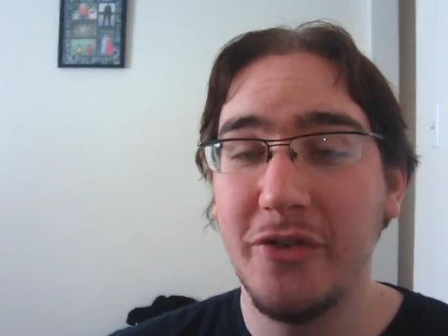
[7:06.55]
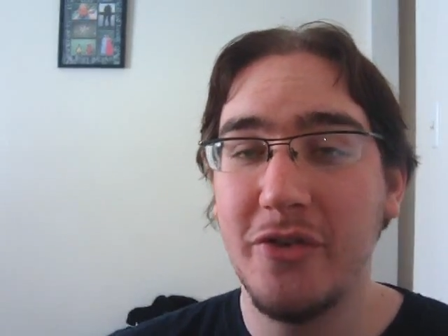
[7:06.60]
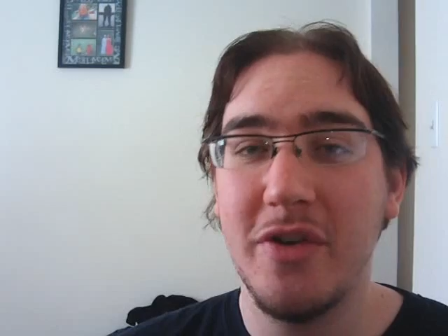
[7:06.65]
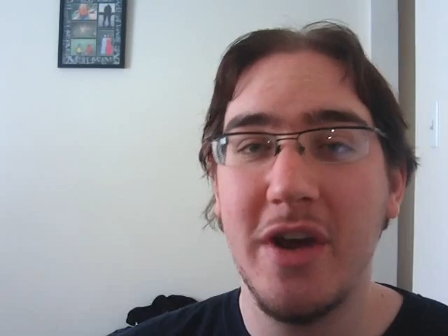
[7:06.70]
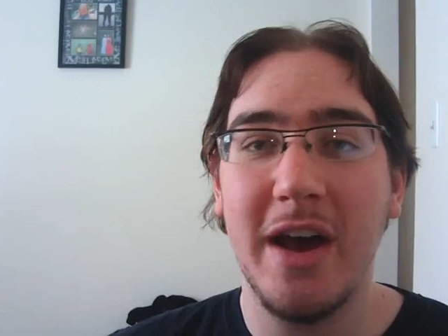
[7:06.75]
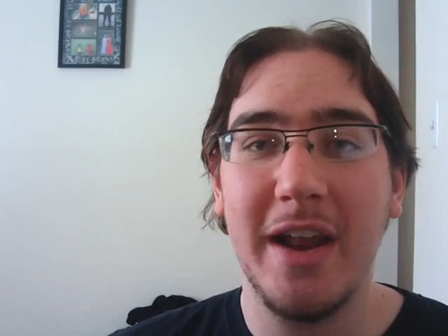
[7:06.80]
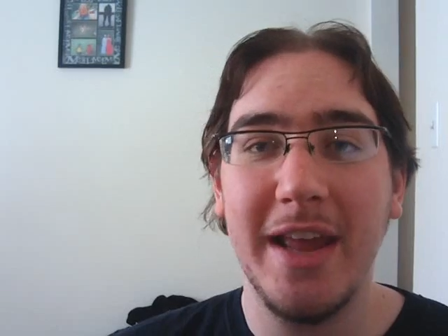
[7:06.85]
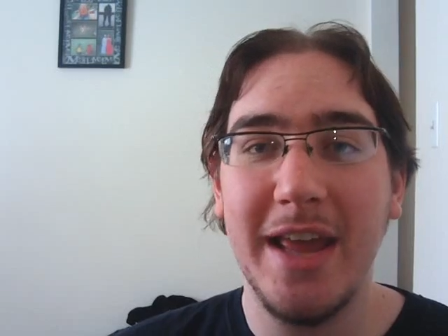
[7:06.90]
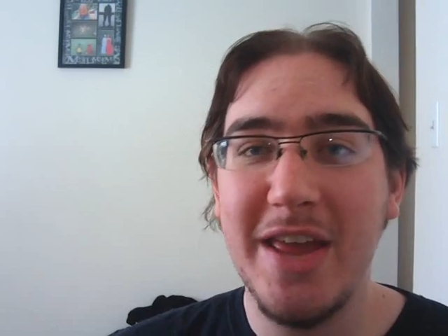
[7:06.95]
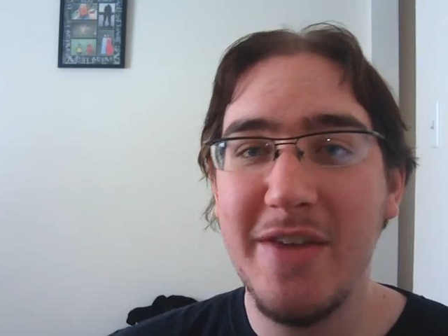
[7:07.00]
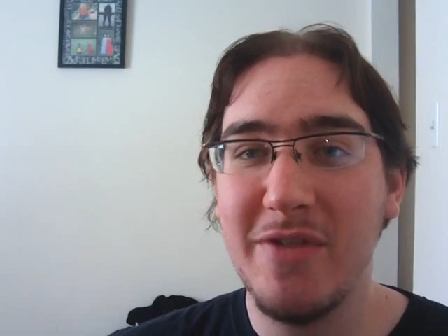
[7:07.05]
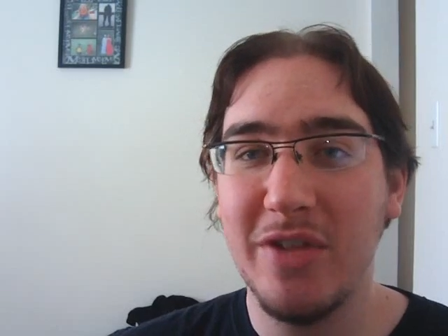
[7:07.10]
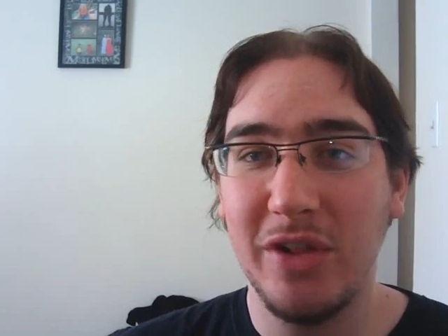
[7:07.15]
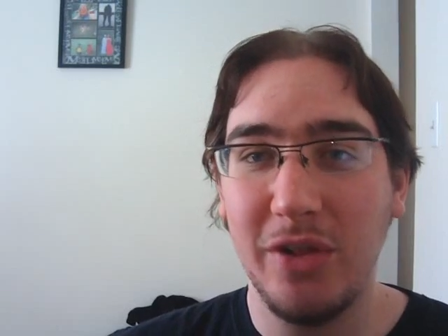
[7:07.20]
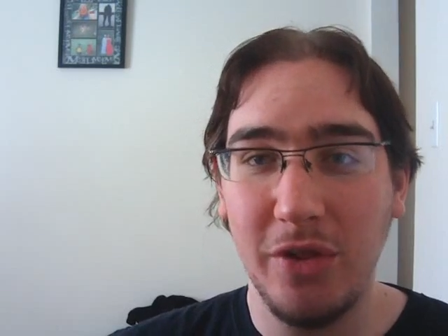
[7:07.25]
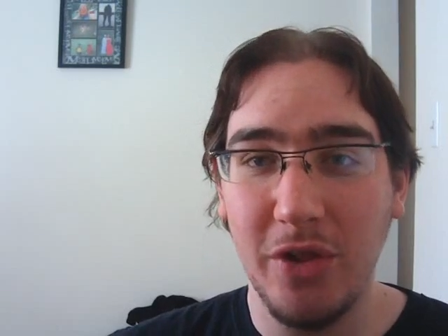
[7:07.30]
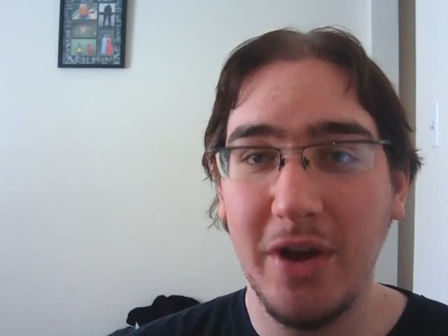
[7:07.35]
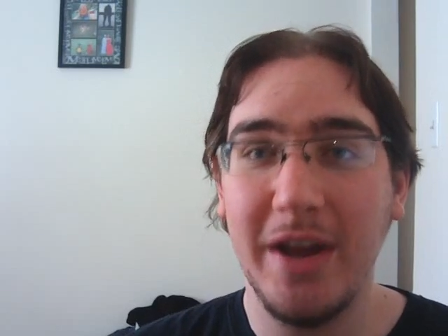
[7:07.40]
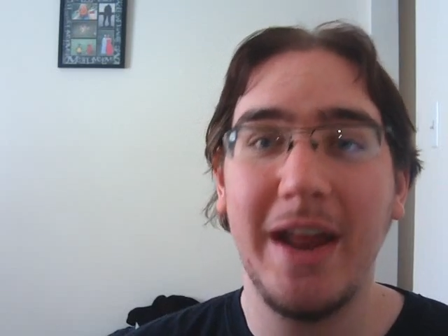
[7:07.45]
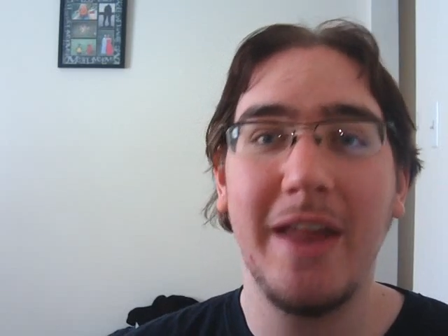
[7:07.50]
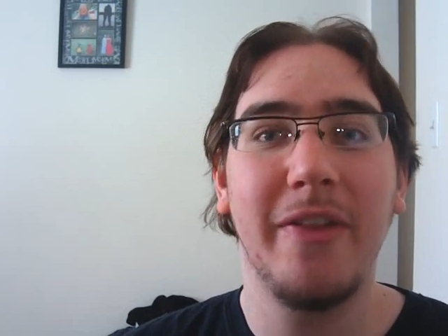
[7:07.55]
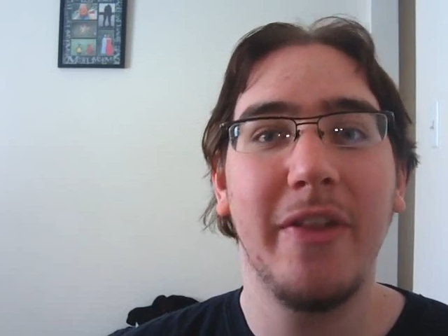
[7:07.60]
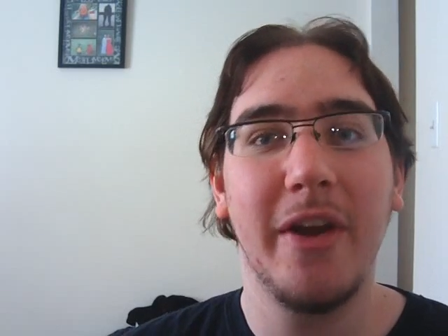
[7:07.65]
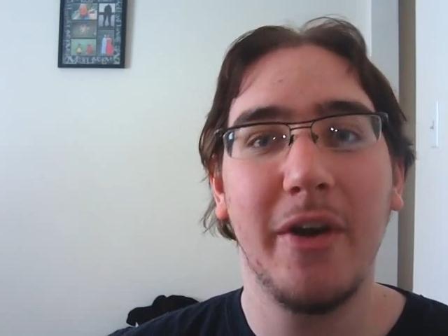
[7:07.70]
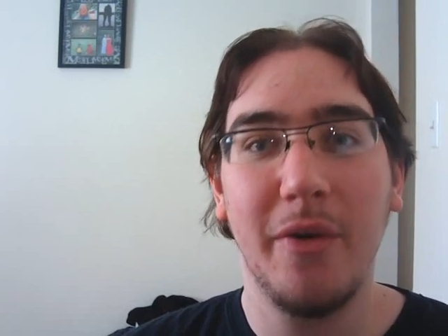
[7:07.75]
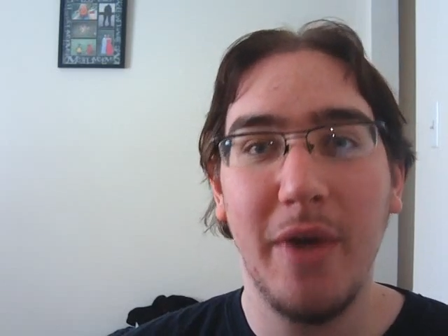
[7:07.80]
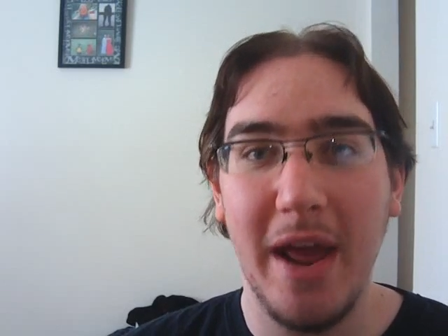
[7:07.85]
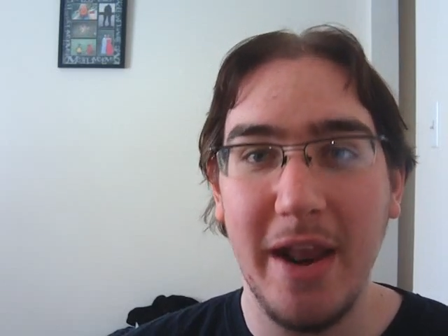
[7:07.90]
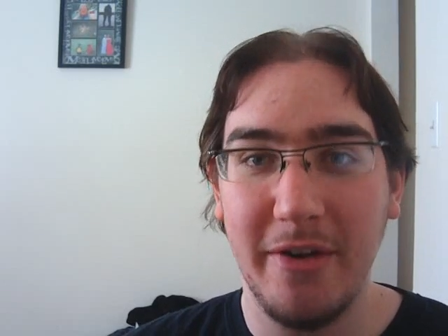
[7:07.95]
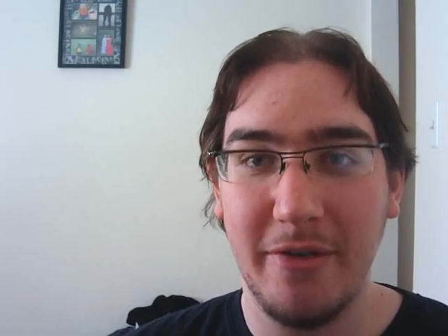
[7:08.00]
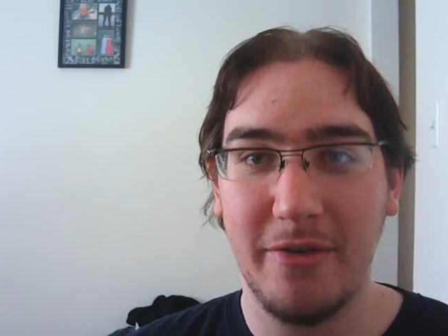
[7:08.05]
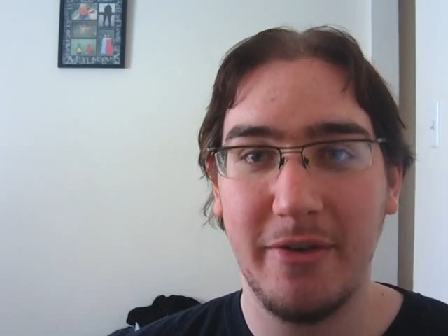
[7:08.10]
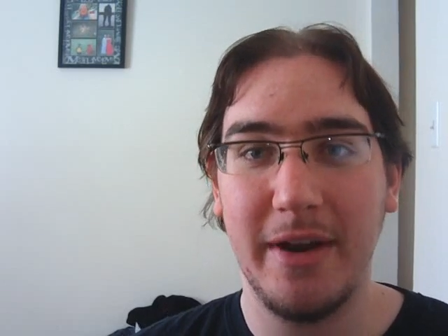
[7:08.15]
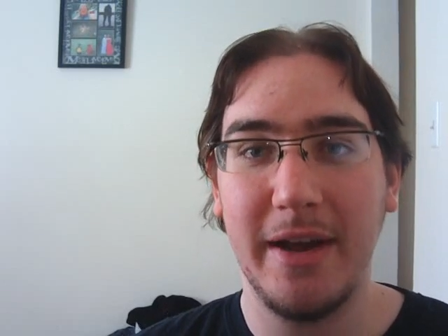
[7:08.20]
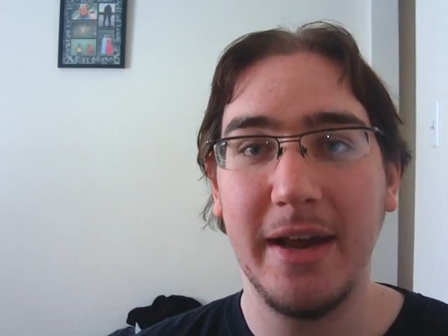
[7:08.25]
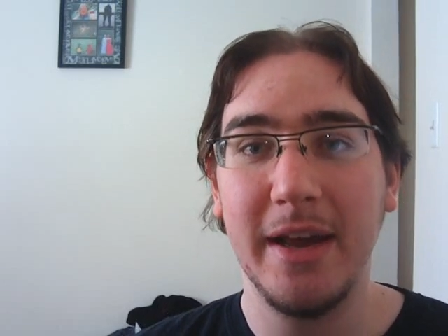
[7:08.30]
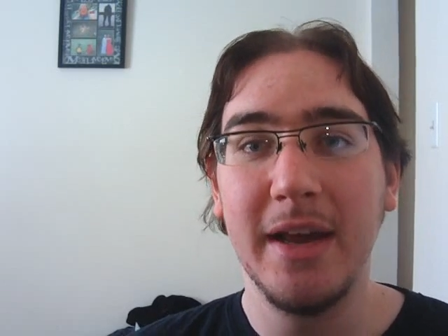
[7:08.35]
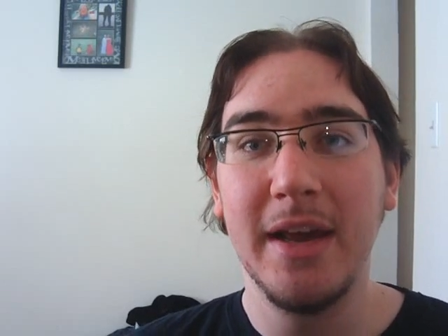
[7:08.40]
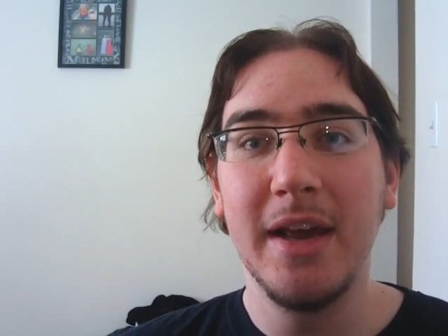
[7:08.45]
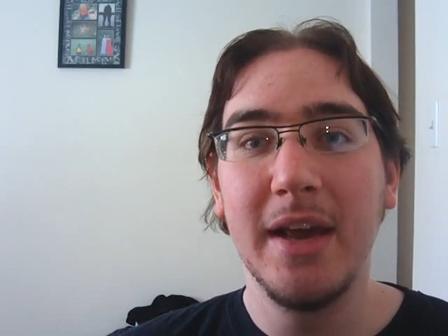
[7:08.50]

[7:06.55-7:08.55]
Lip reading: Do not even look at their entry.